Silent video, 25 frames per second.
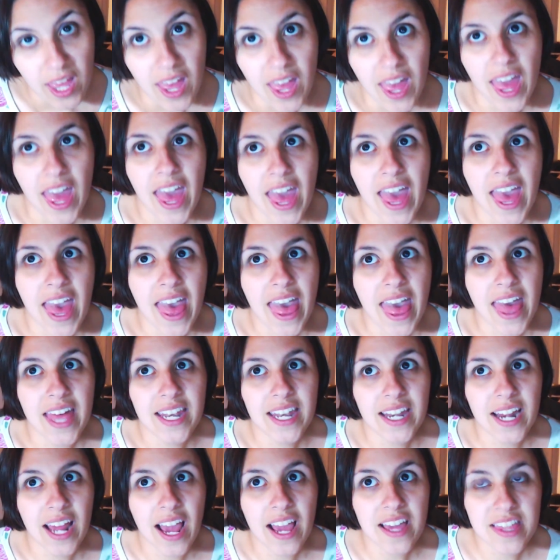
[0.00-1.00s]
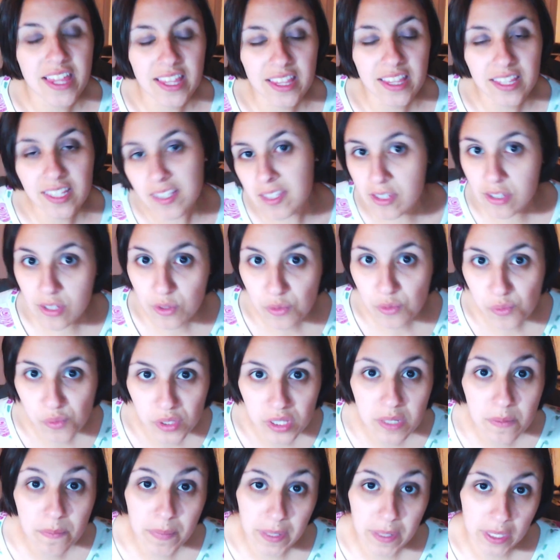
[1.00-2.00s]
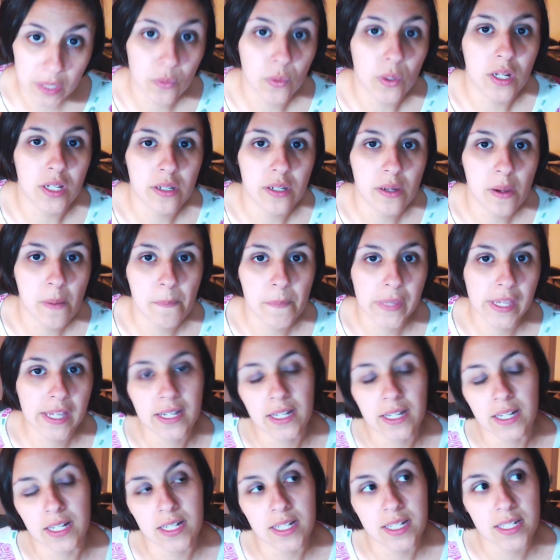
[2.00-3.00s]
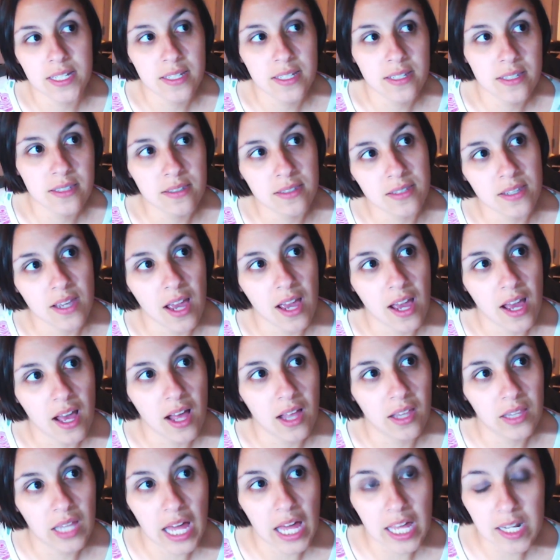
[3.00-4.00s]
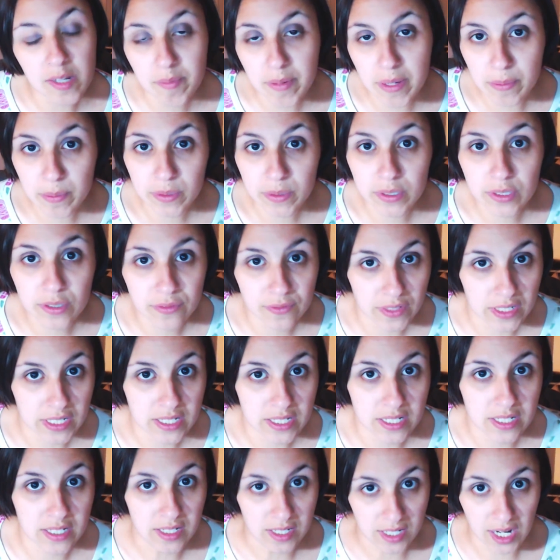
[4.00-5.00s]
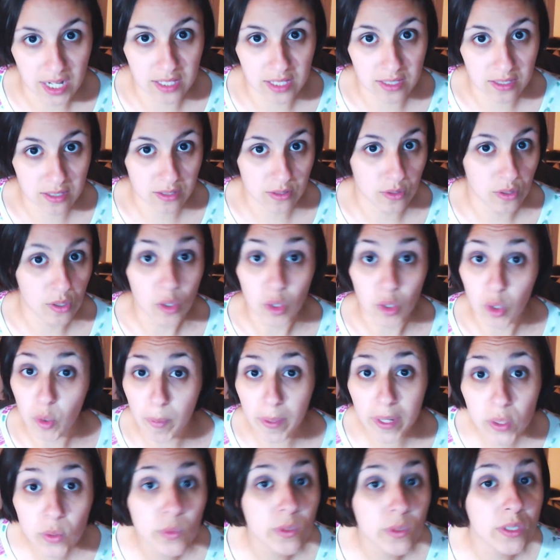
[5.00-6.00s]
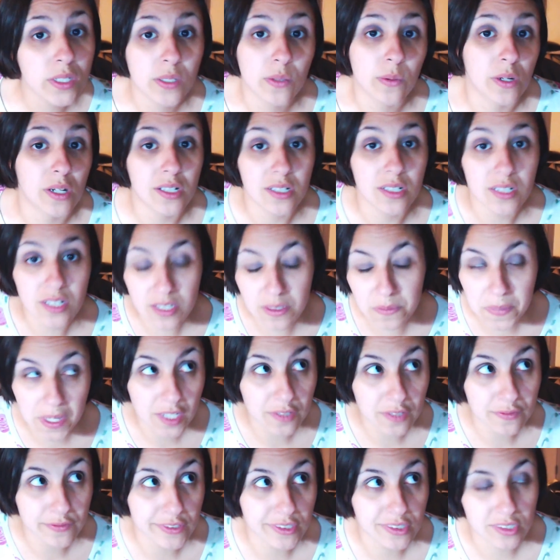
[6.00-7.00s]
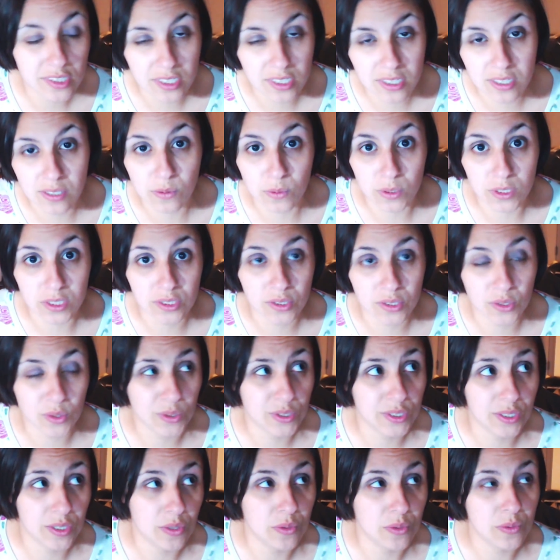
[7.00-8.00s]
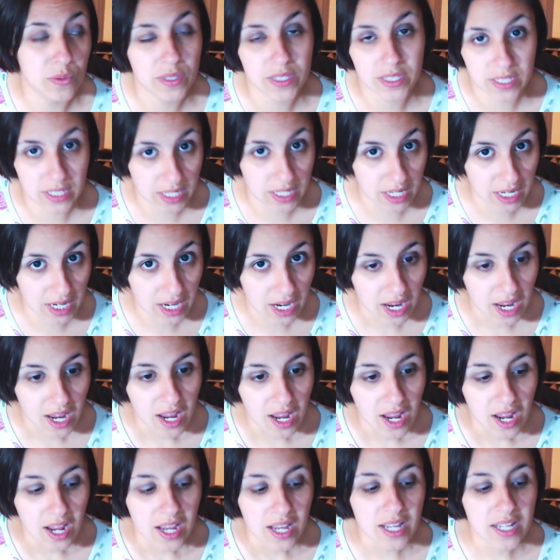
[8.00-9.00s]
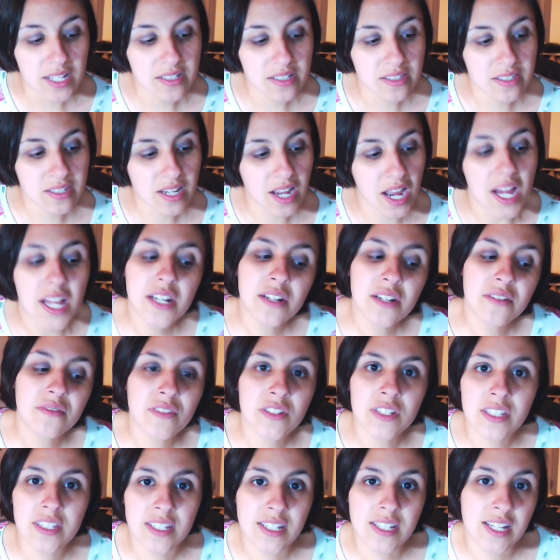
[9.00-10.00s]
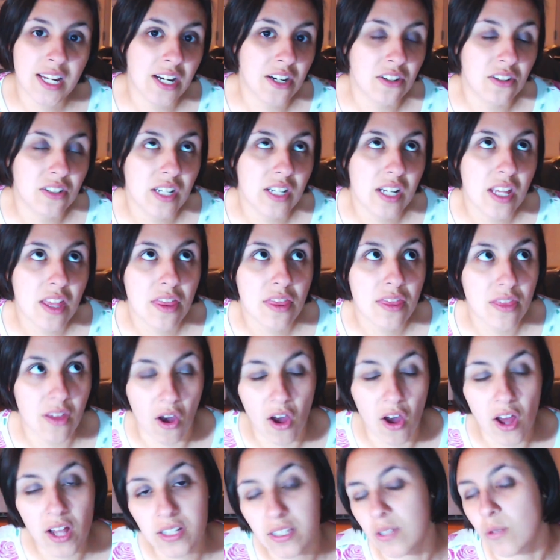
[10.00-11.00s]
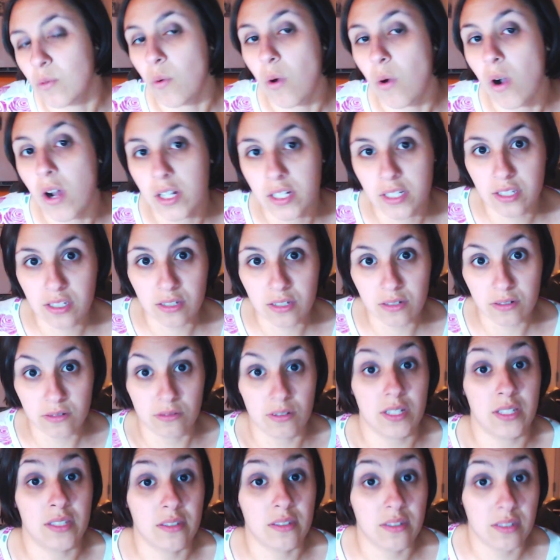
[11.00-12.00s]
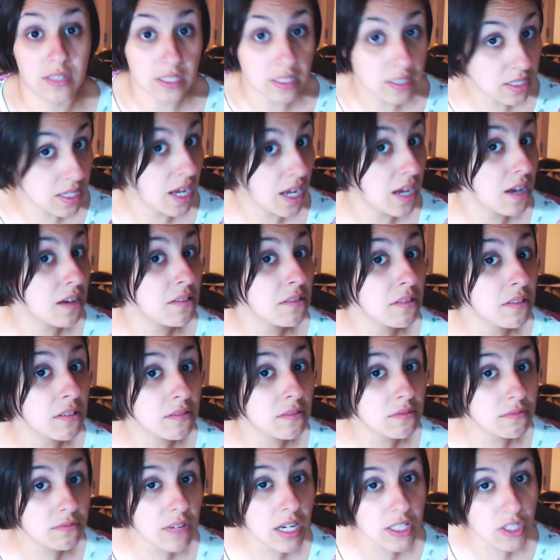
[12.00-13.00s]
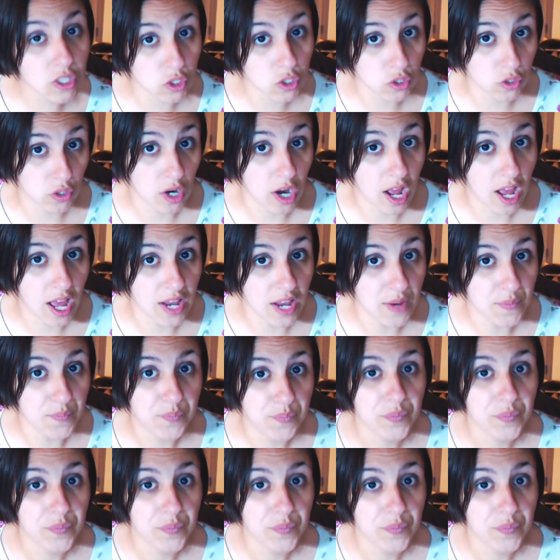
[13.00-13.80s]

And I think this is a really big one because a lot of people are afraid to dine solo no matter where you are. It doesn't matter if you're in Disney World or your own city. It's kind of a scary thought to walk into a sit-down restaurant